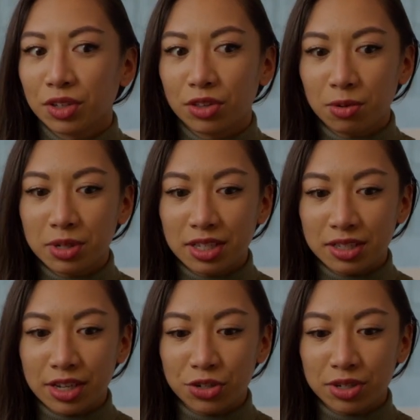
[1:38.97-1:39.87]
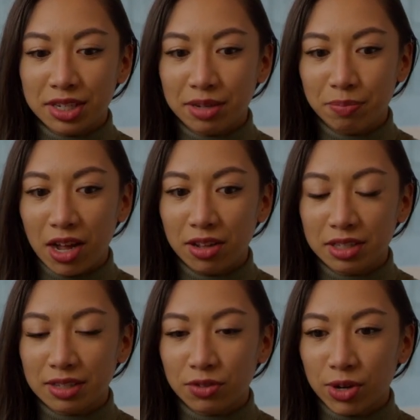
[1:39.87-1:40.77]
there was this interesting
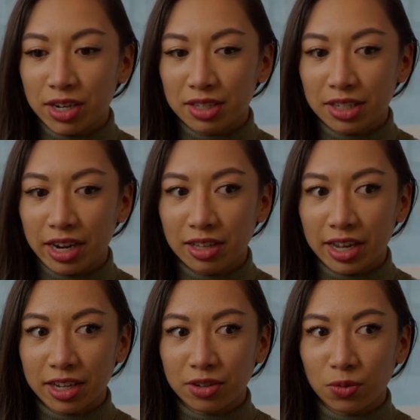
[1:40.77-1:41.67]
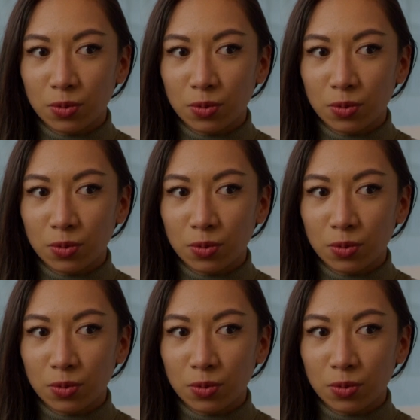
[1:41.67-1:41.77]
balance of trying to decide like,